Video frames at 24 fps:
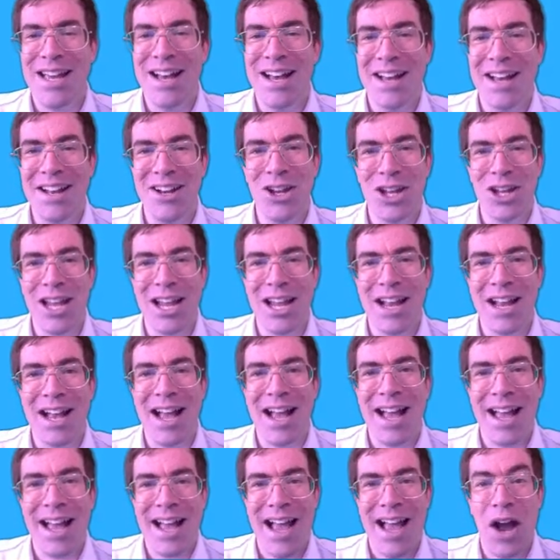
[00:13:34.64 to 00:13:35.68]
looking at
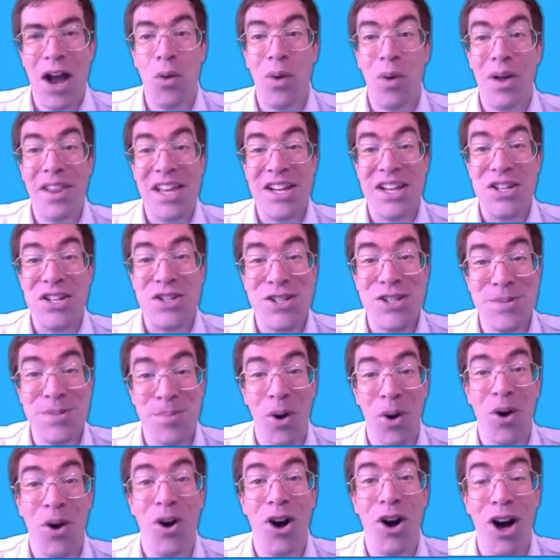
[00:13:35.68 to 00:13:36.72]
how well they could
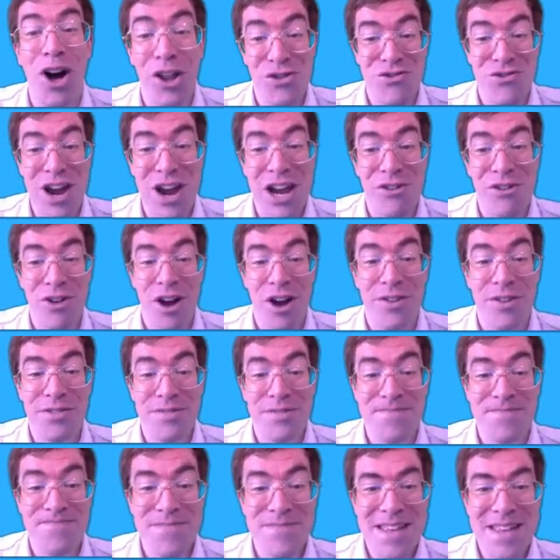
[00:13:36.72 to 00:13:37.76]
spot other aircraft.
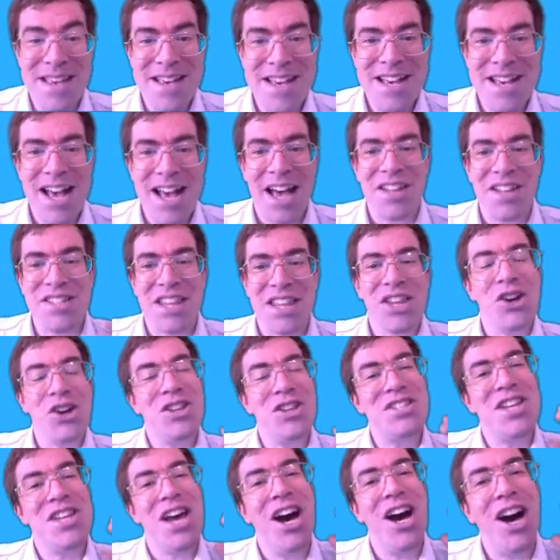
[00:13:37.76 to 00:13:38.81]
And so they got
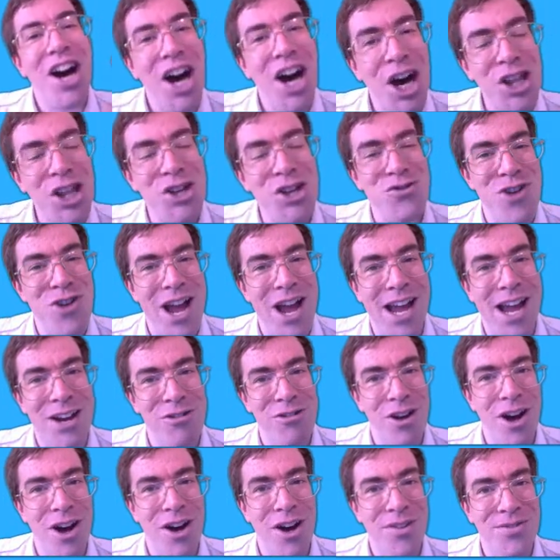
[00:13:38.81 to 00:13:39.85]
this other
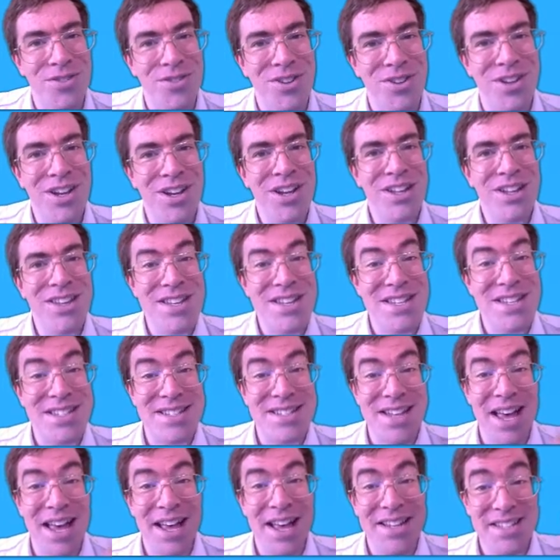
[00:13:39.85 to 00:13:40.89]
aircraft, this
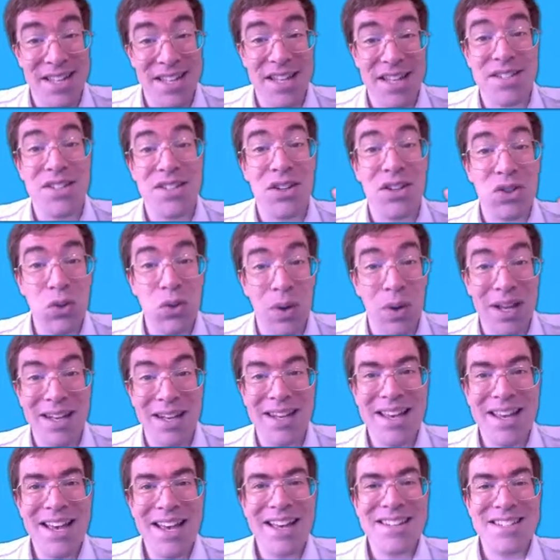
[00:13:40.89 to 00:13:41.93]
Cessna twin,
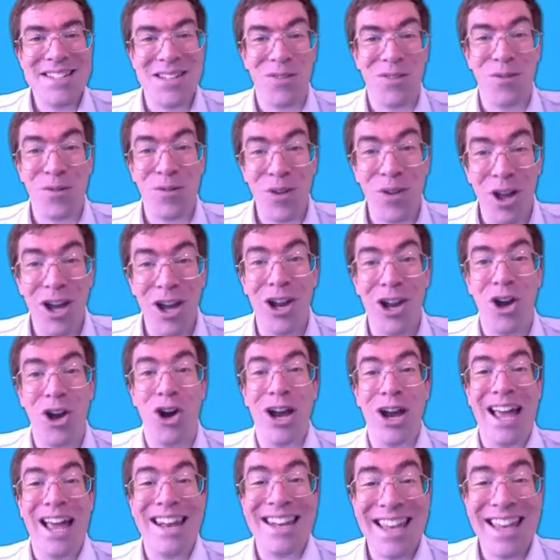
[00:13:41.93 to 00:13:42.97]
to fly
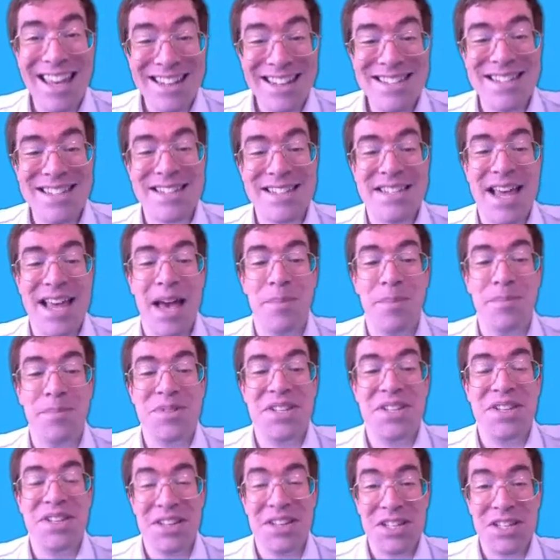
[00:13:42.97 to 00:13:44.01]
along and
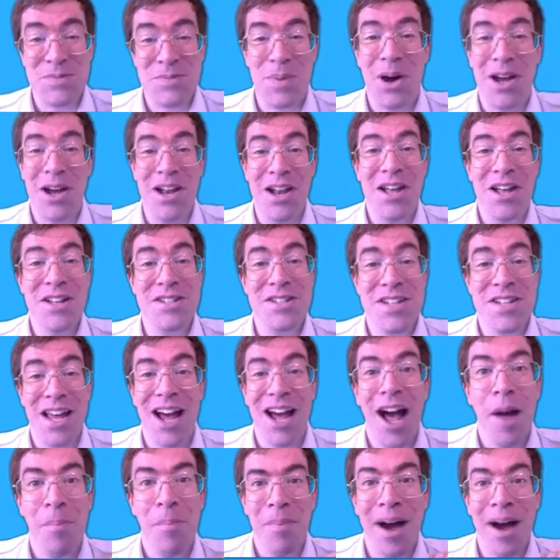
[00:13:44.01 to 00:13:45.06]
intercept these pilots.
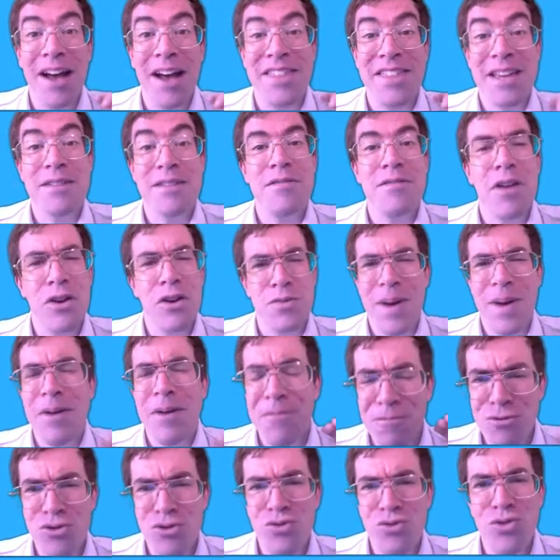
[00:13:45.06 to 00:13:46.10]
I think it was about
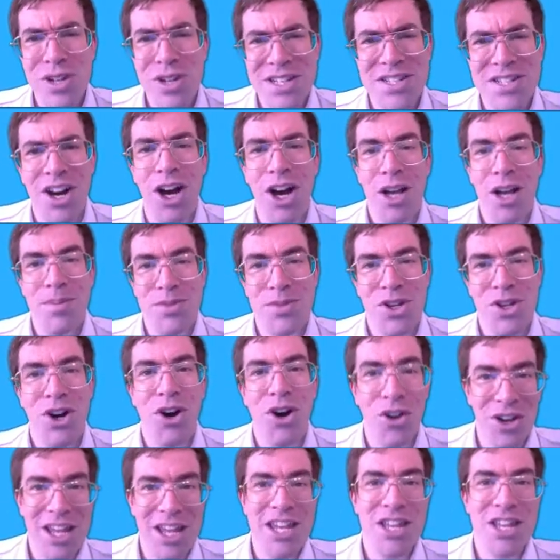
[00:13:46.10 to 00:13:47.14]
3 times
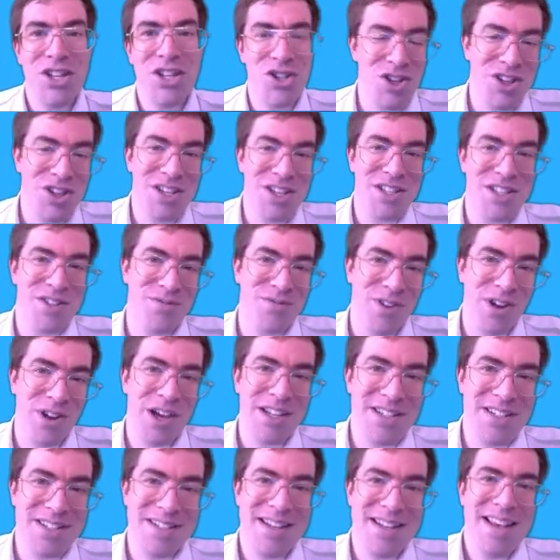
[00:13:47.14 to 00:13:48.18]
on each of these
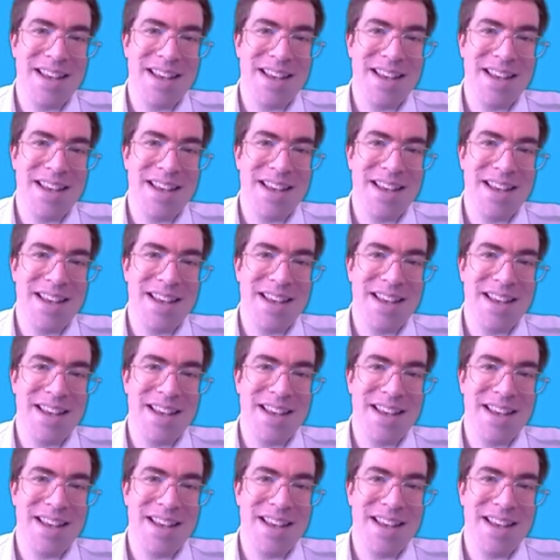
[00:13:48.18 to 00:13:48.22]
flights.